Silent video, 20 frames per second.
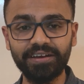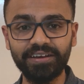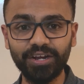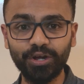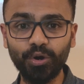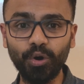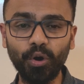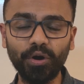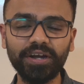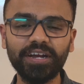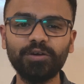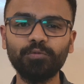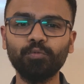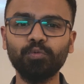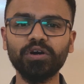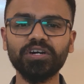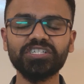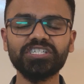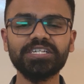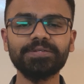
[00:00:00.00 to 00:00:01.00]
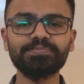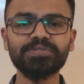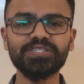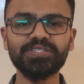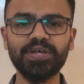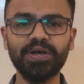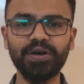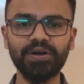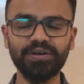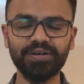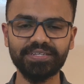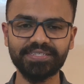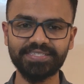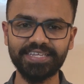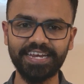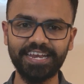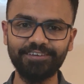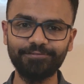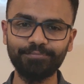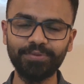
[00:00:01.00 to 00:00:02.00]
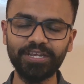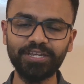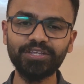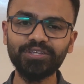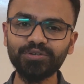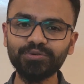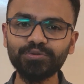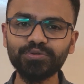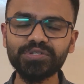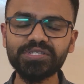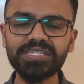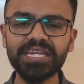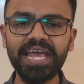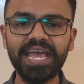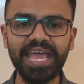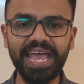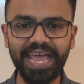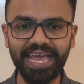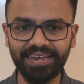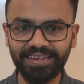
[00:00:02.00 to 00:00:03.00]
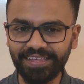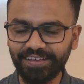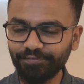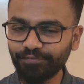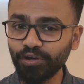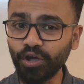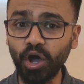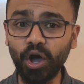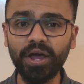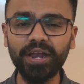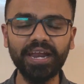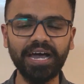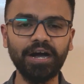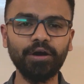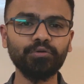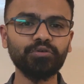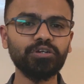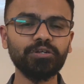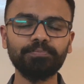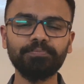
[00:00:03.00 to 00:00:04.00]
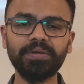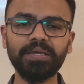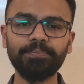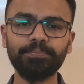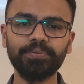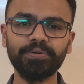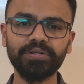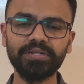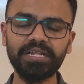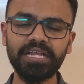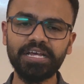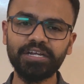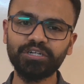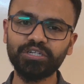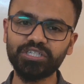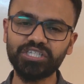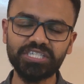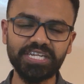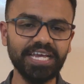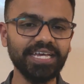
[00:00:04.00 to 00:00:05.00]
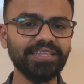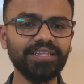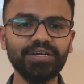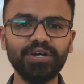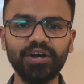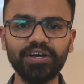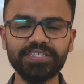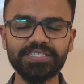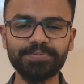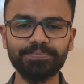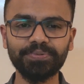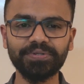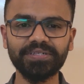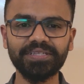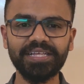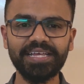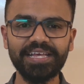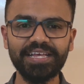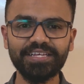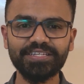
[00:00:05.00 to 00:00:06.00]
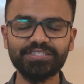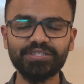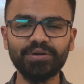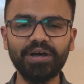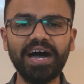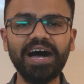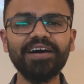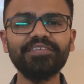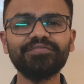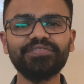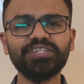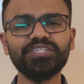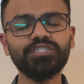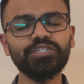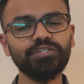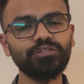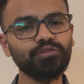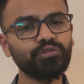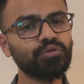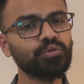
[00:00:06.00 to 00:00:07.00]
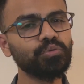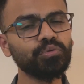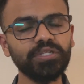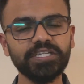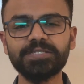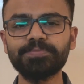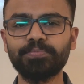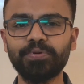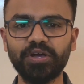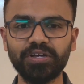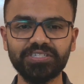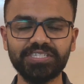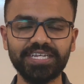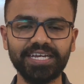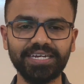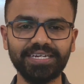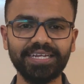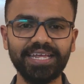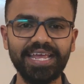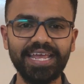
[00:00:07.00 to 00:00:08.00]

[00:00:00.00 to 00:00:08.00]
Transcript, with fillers: recorded worship songs that have been used and they've gone out to people to share the gospel. So our vision through this project